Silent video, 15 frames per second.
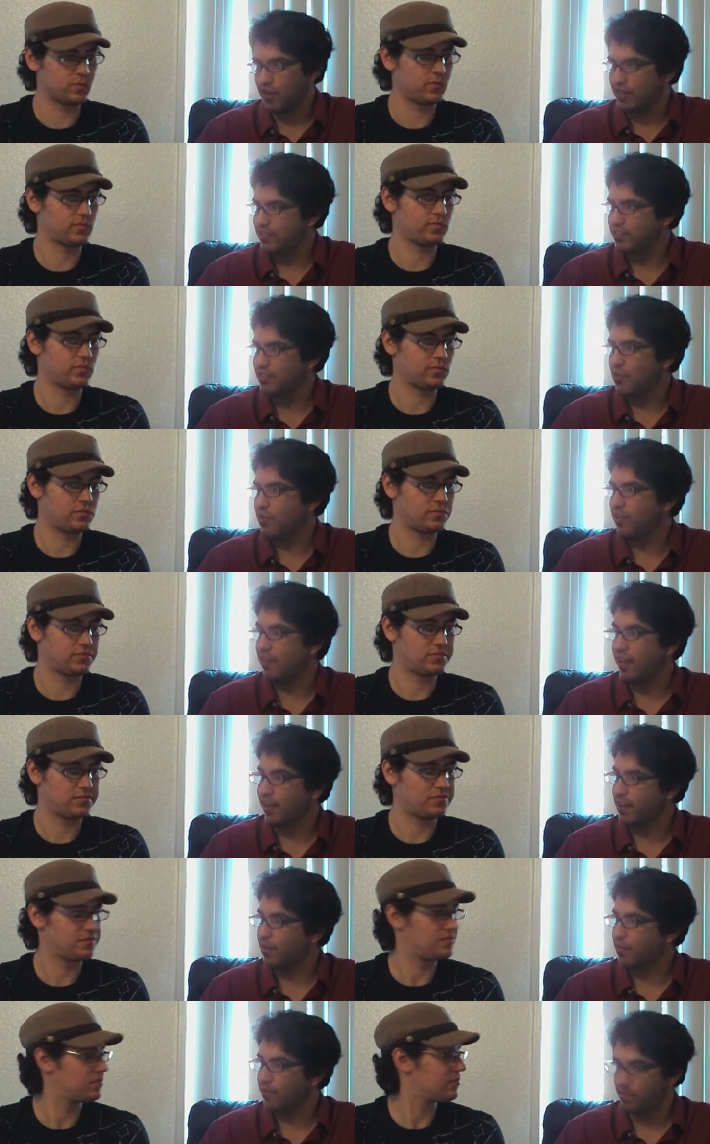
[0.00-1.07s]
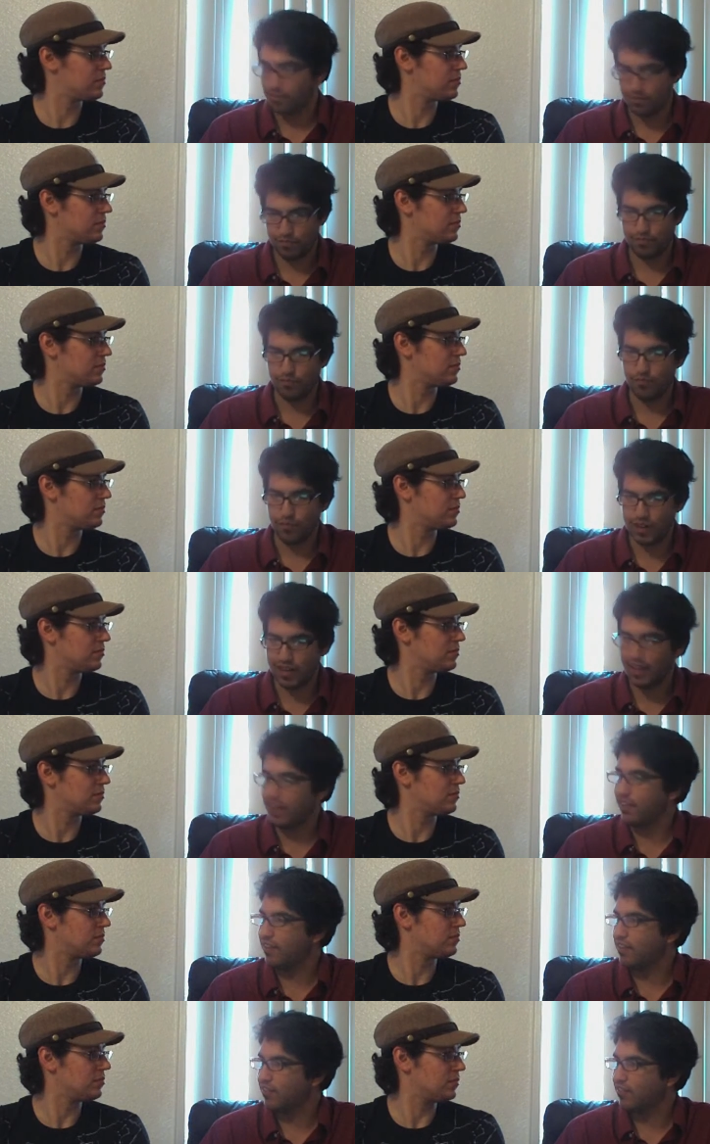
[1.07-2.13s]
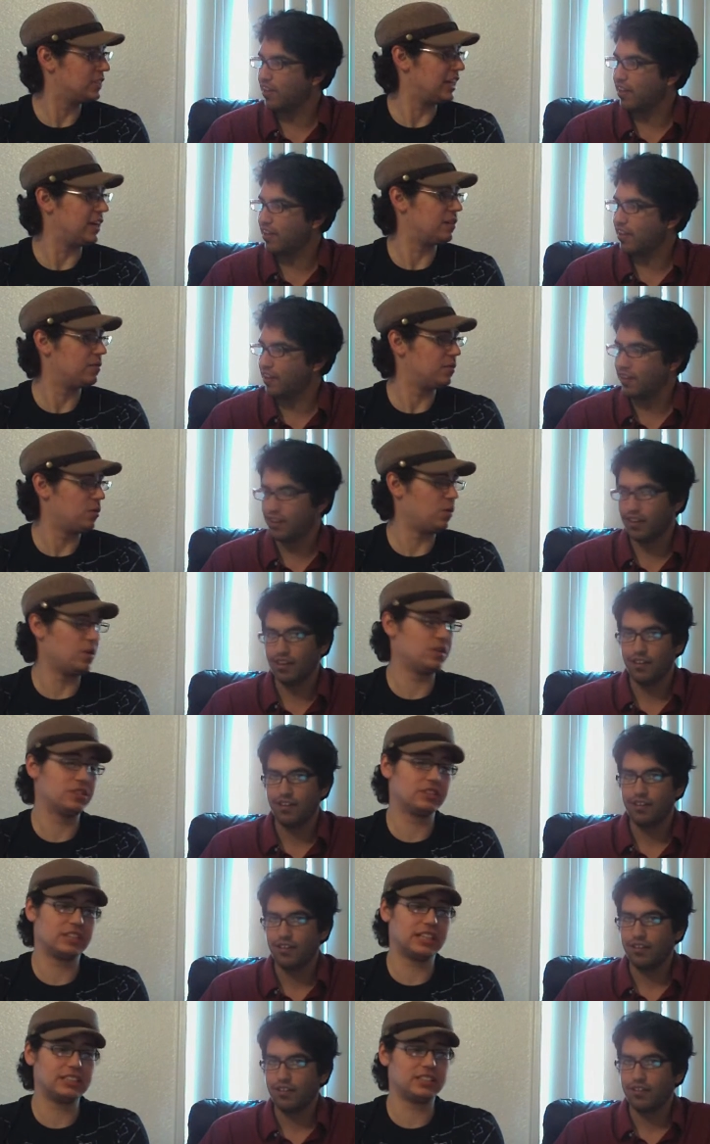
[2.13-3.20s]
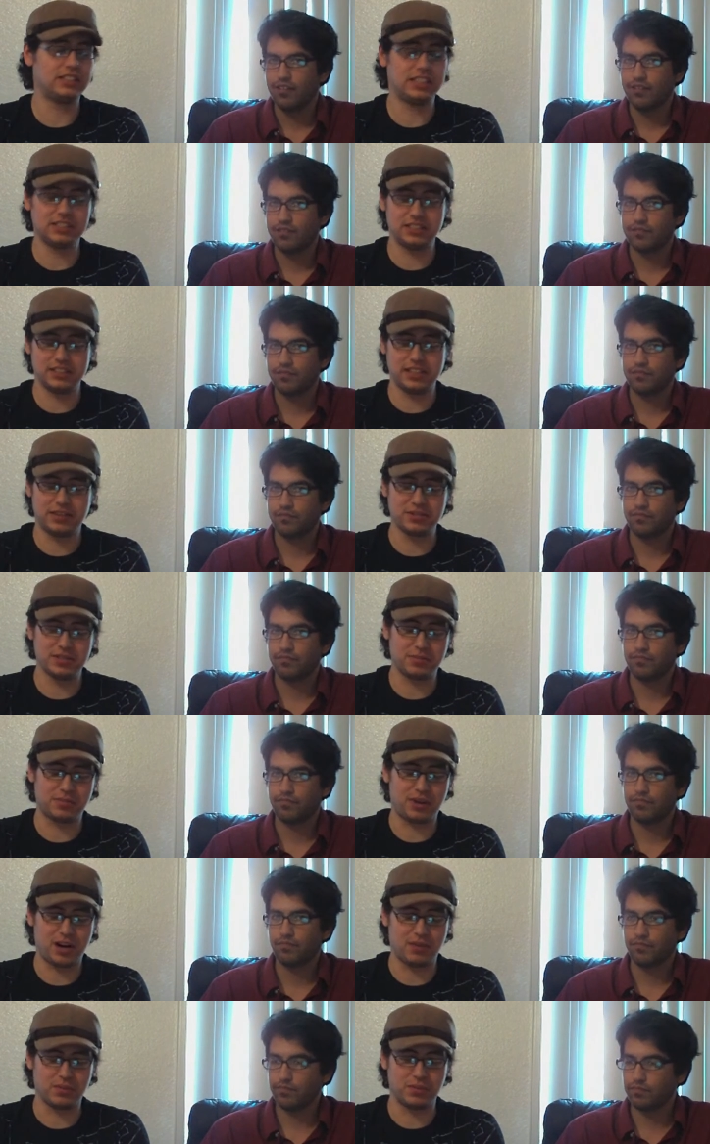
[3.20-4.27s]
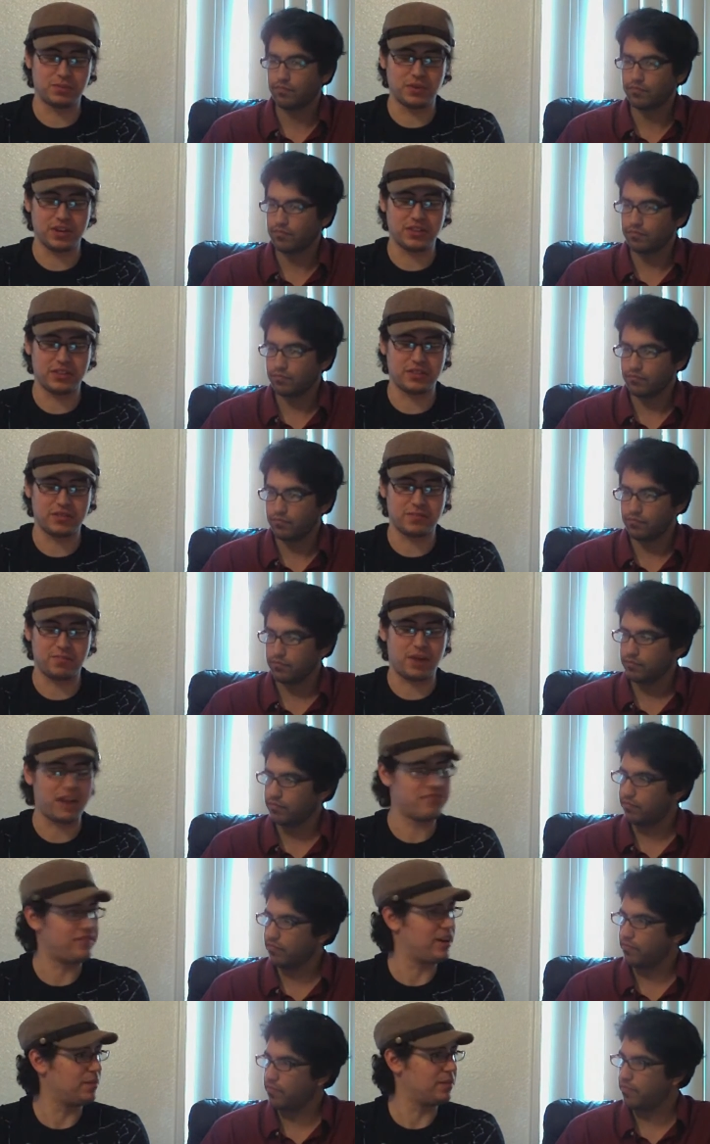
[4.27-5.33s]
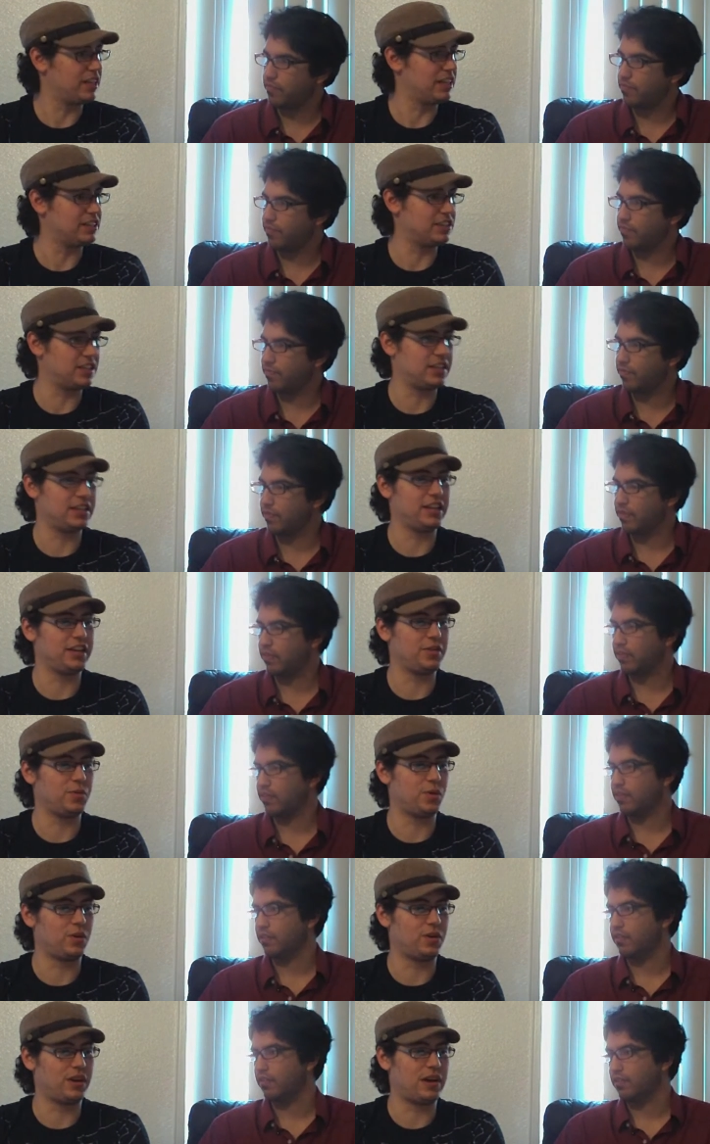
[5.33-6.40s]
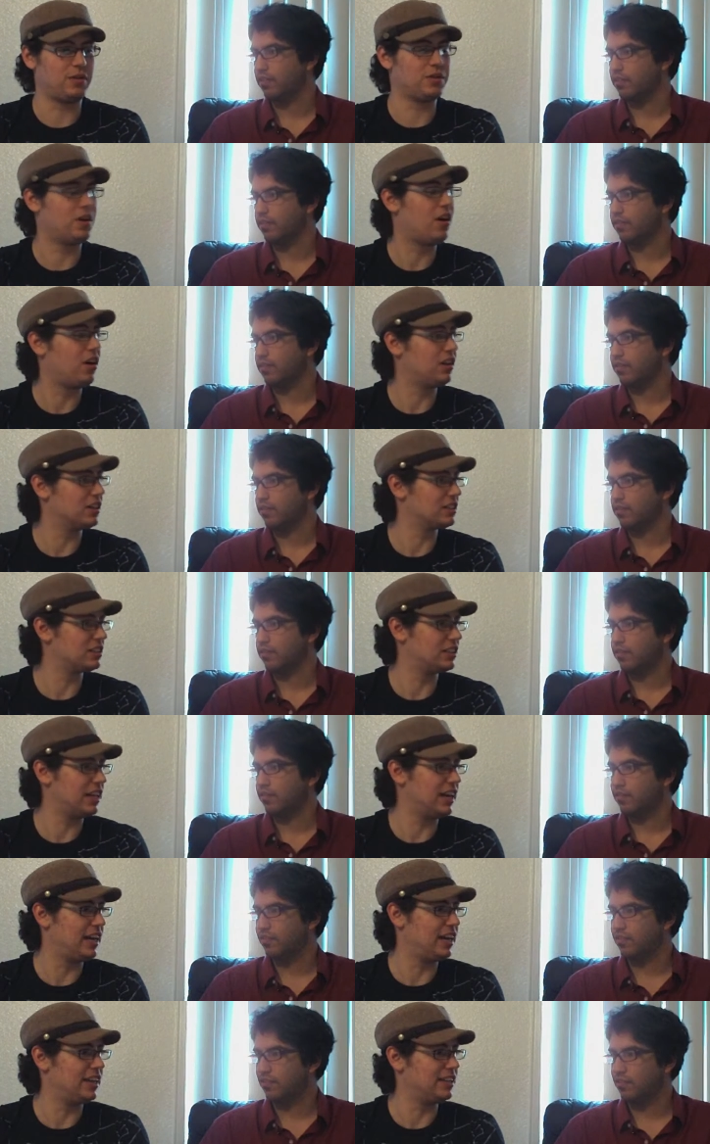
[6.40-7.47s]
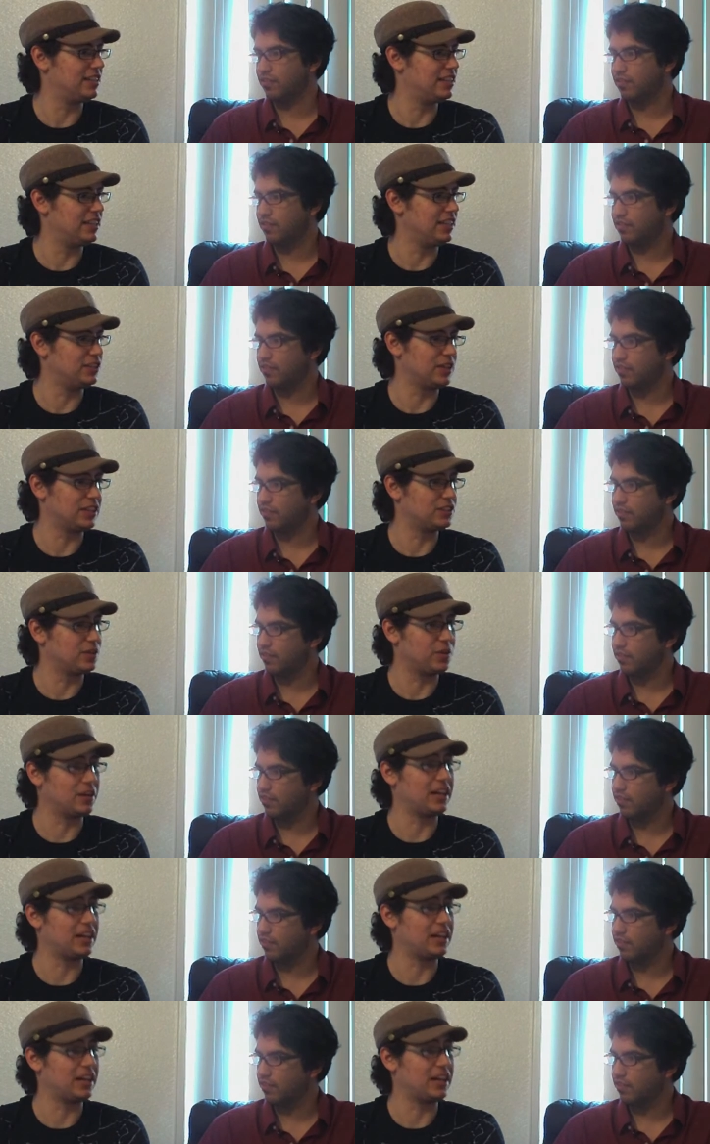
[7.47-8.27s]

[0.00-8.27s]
Speaker 1: that drinks soda like ridiculous.
Speaker 2: Like, yeah, well, that was the problem with my family is that they were alcoholics and they drink